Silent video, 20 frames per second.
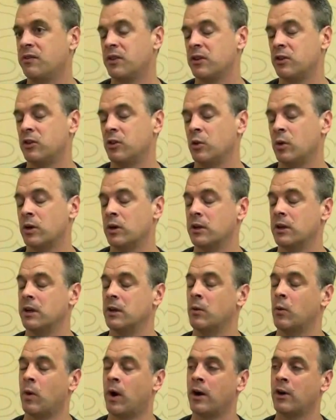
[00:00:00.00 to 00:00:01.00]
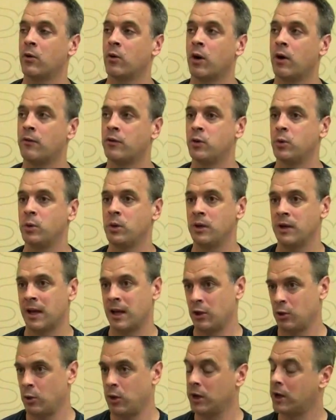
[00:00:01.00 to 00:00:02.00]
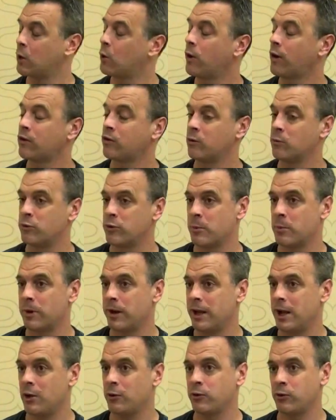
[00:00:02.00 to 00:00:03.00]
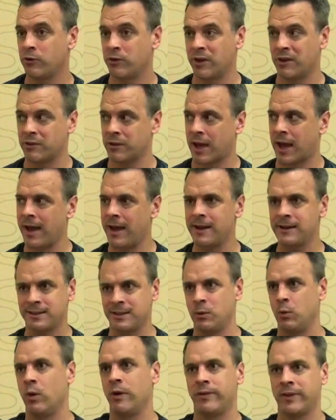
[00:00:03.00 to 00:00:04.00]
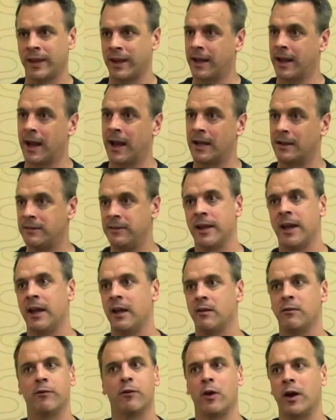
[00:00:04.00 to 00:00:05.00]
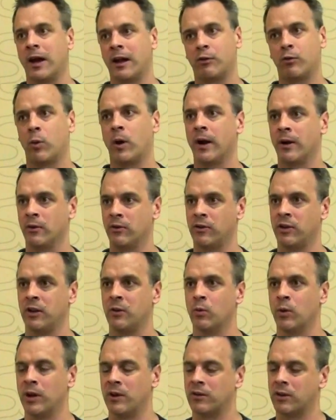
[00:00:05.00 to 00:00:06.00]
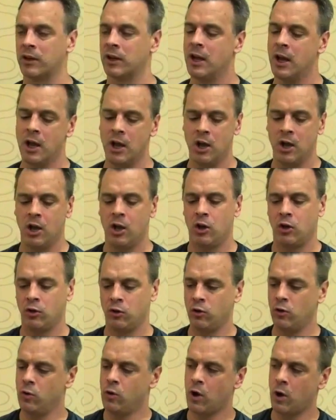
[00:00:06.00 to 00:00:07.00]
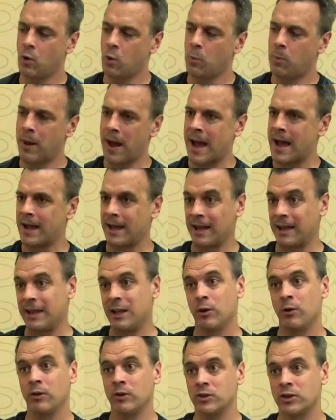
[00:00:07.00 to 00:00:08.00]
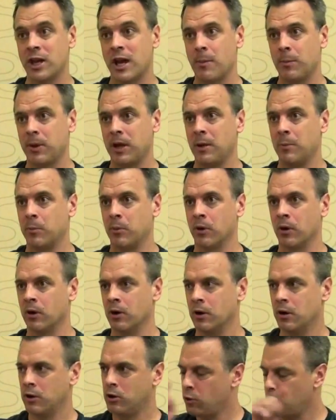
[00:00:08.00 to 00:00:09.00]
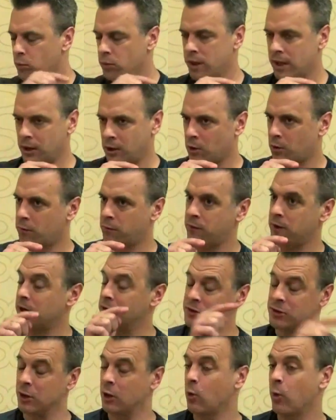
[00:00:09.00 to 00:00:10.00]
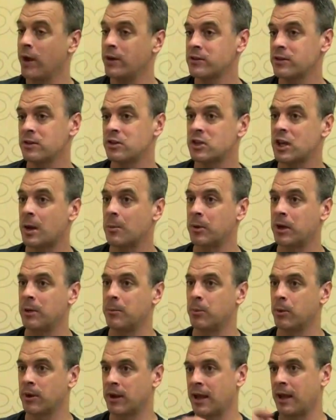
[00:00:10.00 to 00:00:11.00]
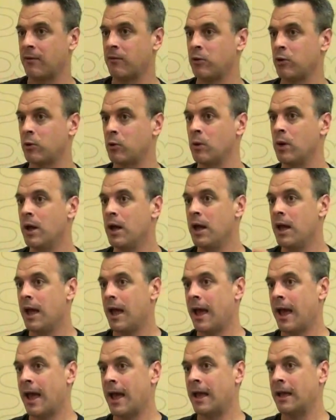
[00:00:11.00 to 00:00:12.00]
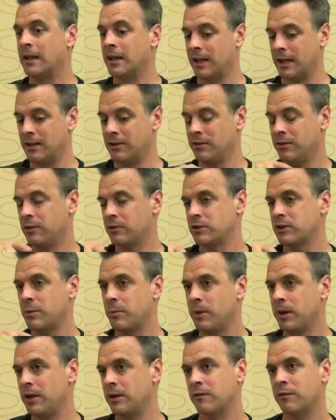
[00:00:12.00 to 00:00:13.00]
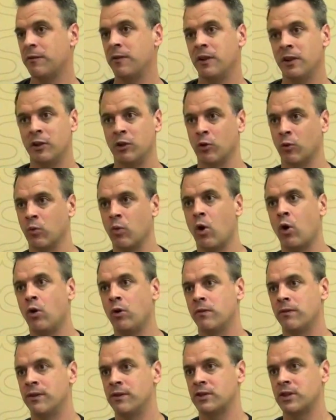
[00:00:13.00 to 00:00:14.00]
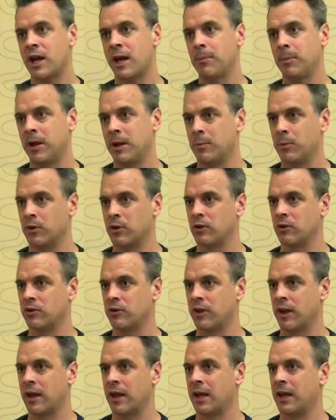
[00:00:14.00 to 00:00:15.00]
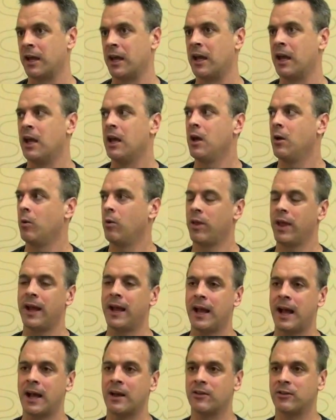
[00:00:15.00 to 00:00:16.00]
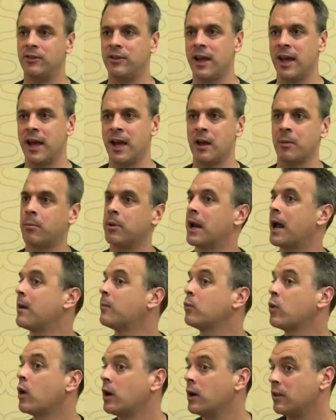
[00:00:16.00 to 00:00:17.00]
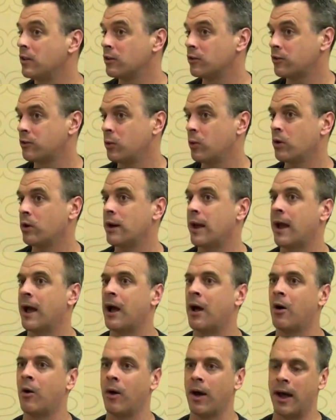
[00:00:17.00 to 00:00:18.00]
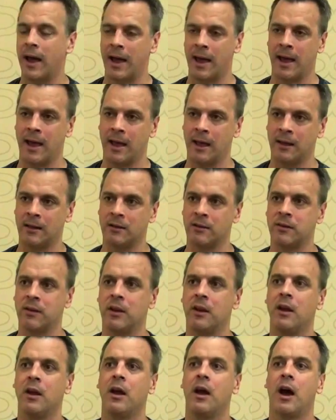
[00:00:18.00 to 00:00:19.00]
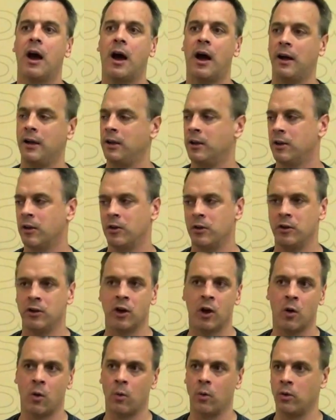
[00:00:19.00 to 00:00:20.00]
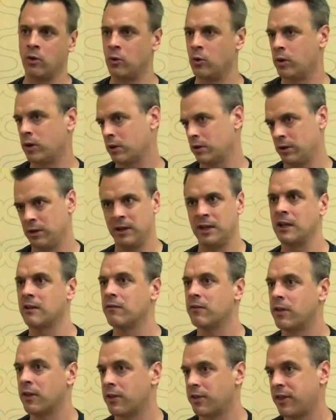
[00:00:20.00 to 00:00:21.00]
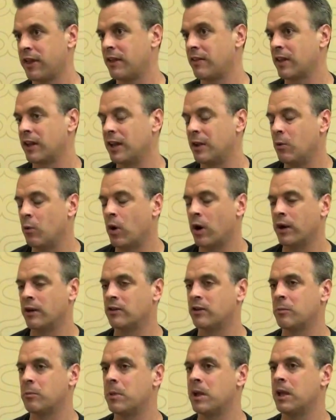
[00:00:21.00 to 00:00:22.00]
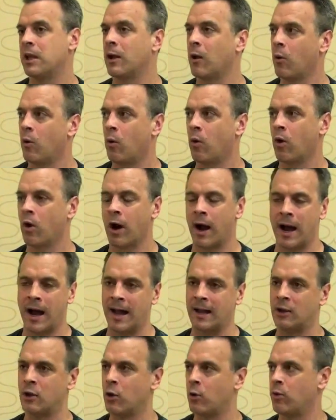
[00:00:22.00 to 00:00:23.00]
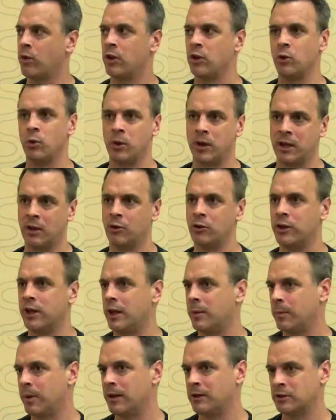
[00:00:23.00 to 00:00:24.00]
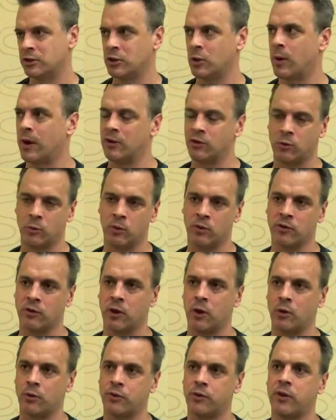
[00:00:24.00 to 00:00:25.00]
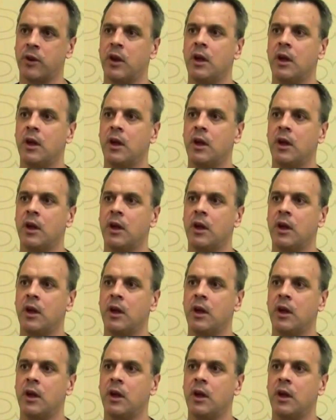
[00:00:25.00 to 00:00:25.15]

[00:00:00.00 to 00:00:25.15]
do it. While you're off doing that, you get a quest from somebody else who says, I actually want that guy dead for X, Y, or Z reason. You go back and kill the shopkeeper, you then go finish the quest the shopkeeper gave you, and is there somebody to fill in the role of the shopkeeper to say, well, that guy's dead, but I'm running the store now, and you know, you can give the thing that he wanted to me, or I know that you killed him, and so as a result,